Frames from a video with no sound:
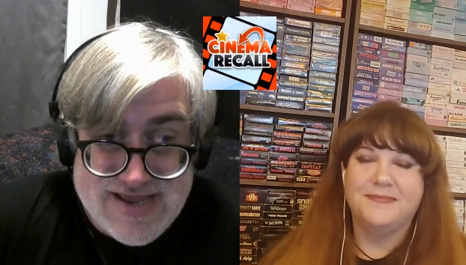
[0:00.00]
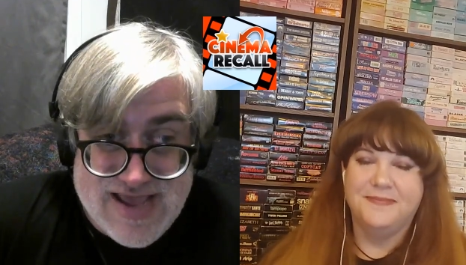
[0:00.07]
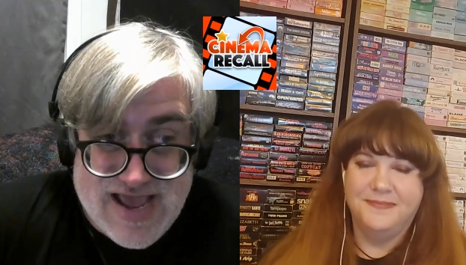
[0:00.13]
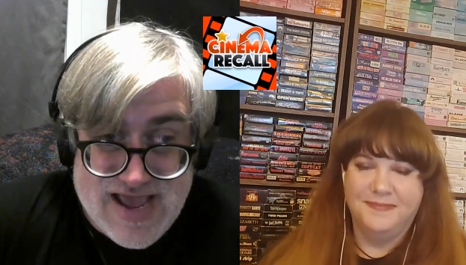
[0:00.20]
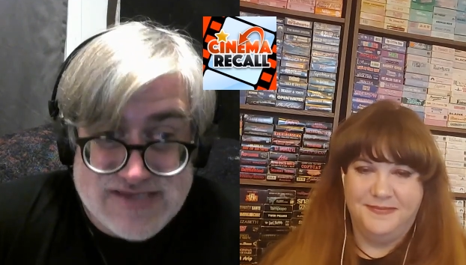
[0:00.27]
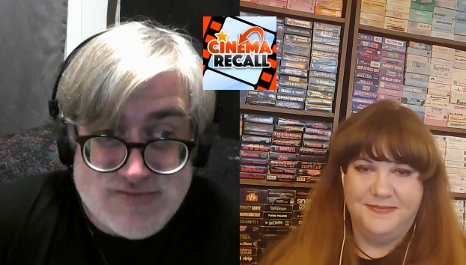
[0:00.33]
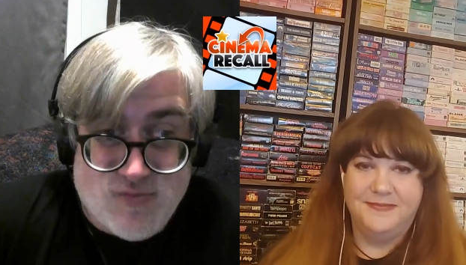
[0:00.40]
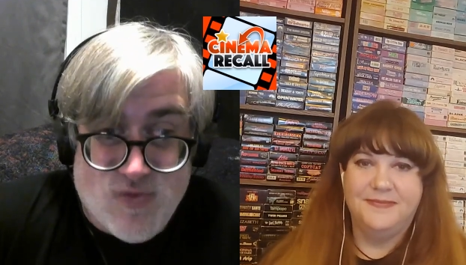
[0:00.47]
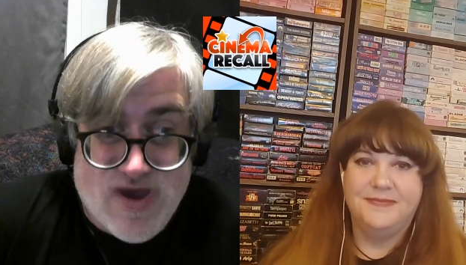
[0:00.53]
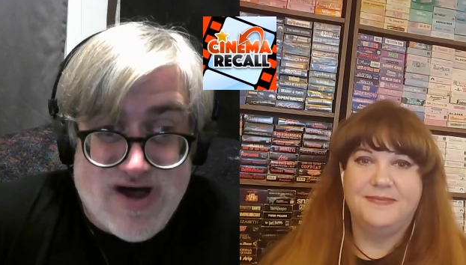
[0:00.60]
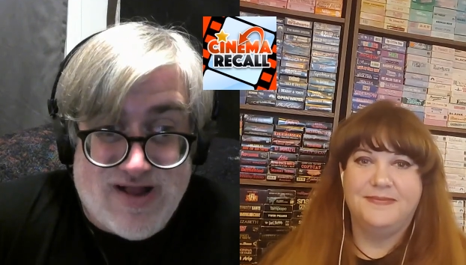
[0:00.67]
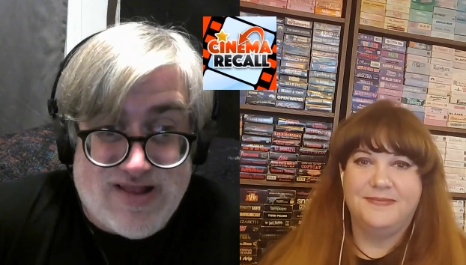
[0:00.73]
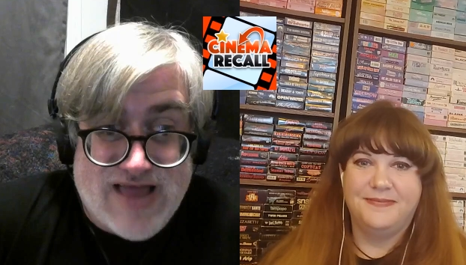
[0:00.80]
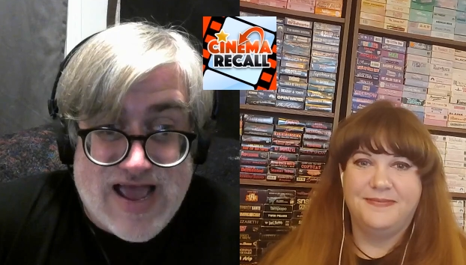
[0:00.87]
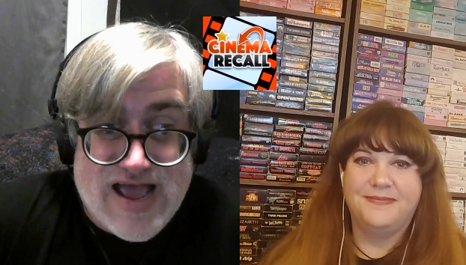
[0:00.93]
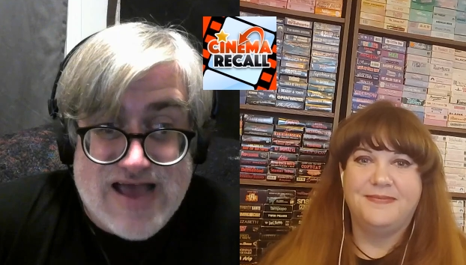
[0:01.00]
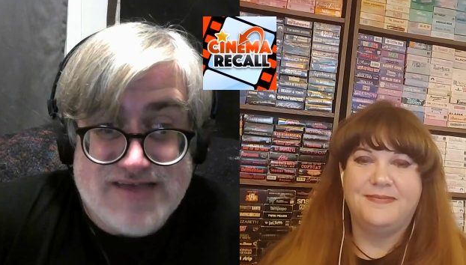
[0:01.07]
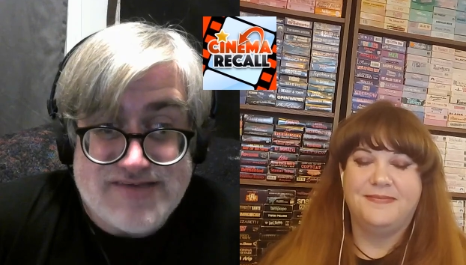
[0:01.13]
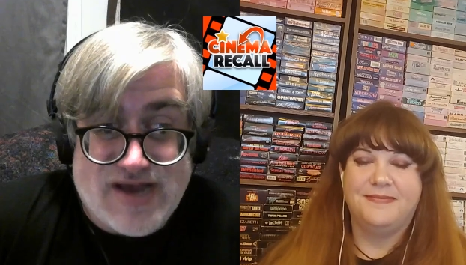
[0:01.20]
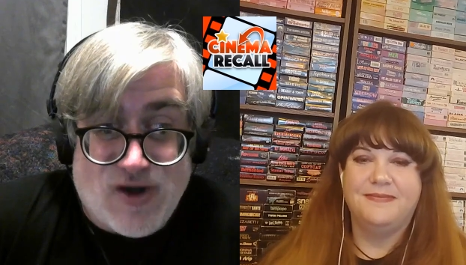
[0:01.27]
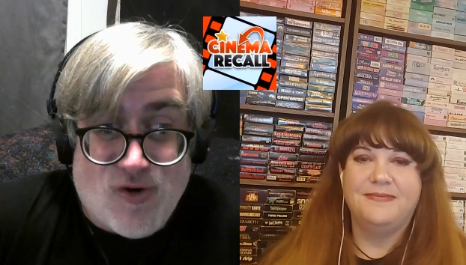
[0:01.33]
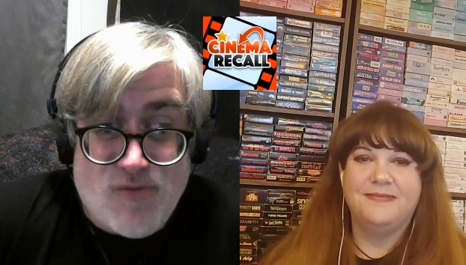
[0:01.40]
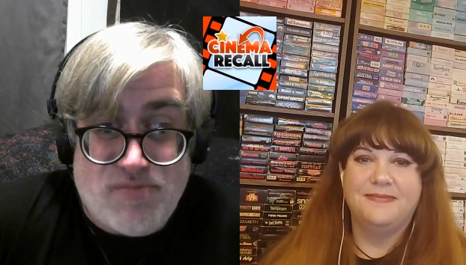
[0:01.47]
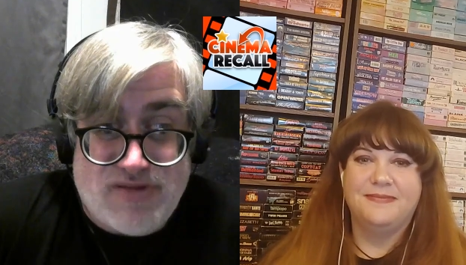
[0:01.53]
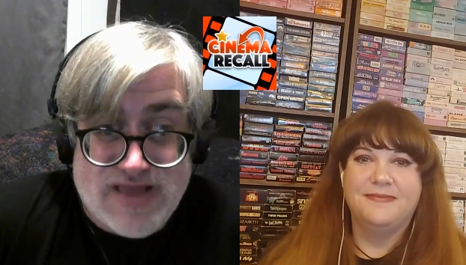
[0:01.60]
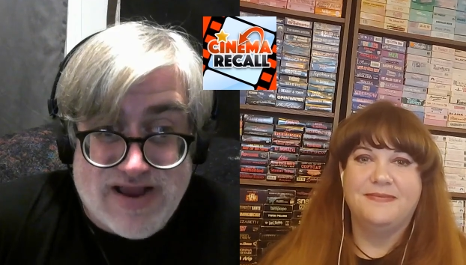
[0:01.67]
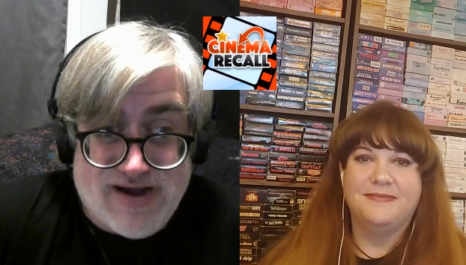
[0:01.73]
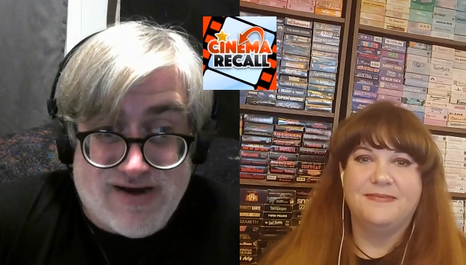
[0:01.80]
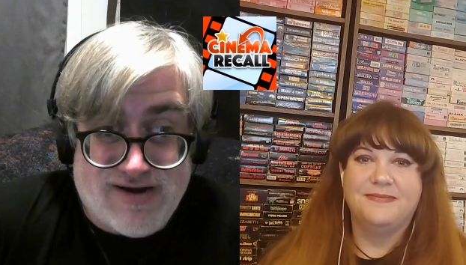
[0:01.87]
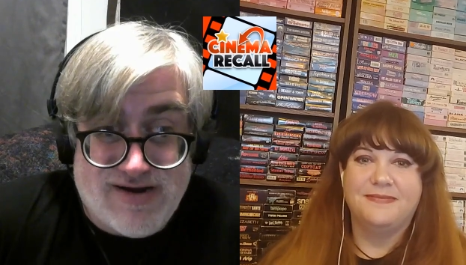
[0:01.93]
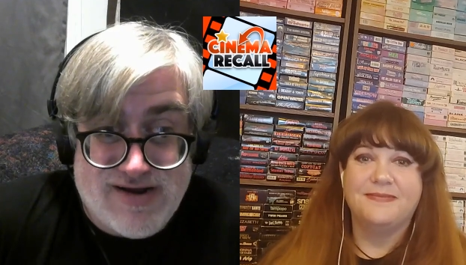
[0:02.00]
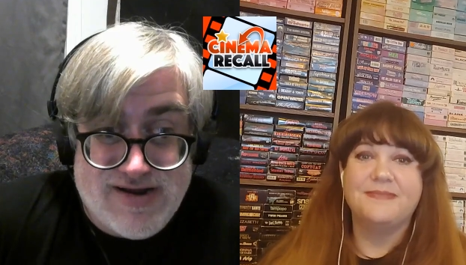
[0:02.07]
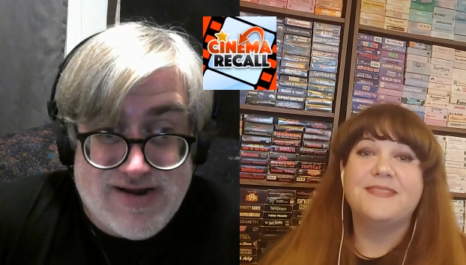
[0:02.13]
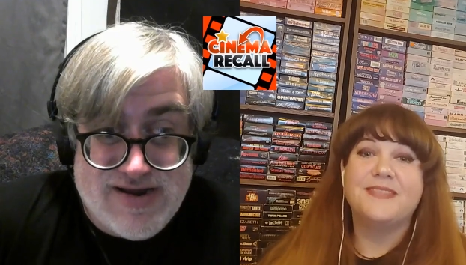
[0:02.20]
Speaker 1: As mm-hmm. well as Arrow Player.